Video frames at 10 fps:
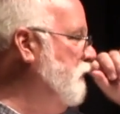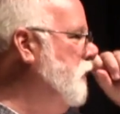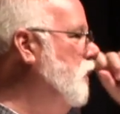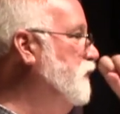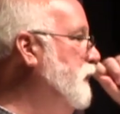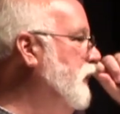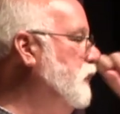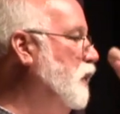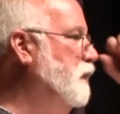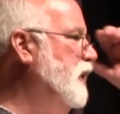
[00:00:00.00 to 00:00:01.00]
a
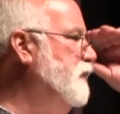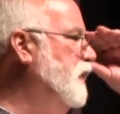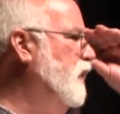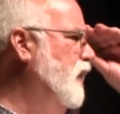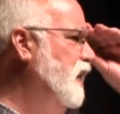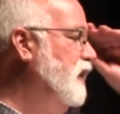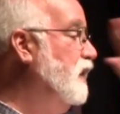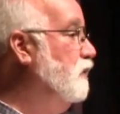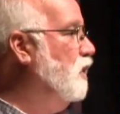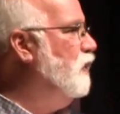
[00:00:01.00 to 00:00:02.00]
movement where people
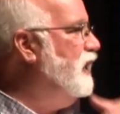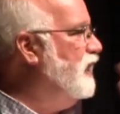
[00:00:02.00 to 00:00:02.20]
where we